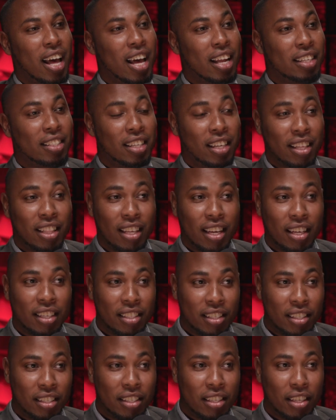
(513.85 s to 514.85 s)
and check the
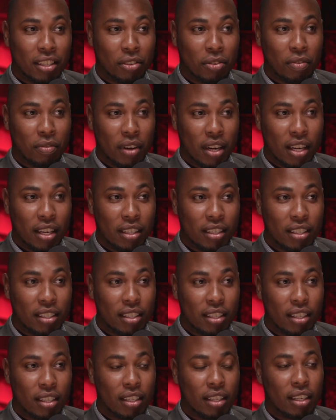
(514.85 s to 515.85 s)
existence of an
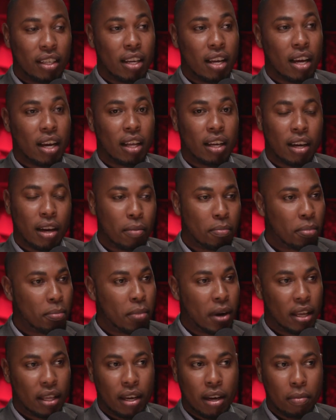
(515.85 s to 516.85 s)
entity uh, comp-
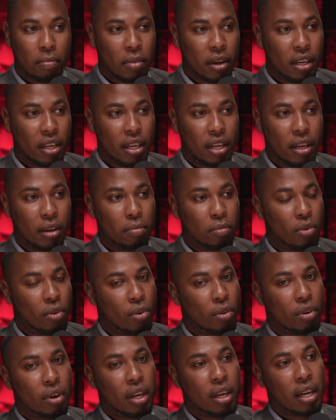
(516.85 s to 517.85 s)
by company name
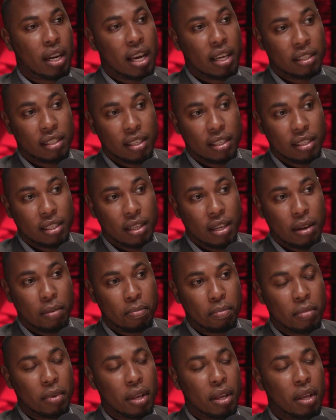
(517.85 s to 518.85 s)
or a license
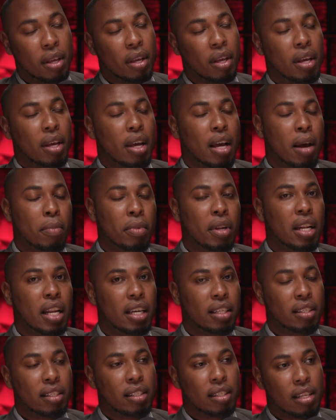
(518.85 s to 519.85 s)
name, I mean
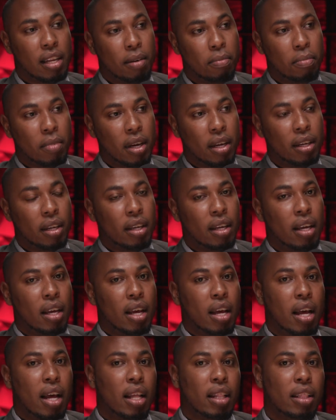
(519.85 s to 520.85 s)
license number,
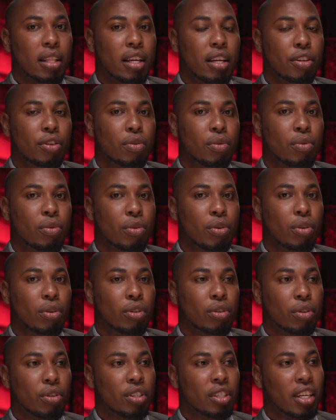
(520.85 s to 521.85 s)
and then you could
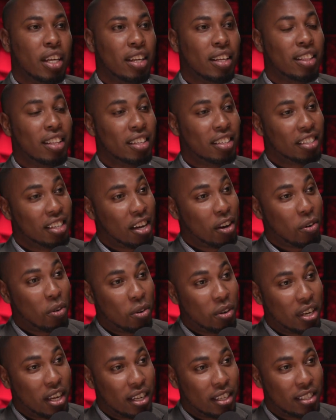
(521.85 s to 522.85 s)
also check the
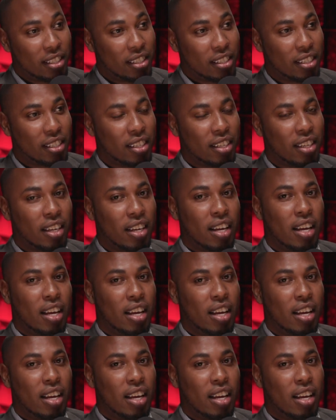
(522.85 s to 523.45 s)
shareholders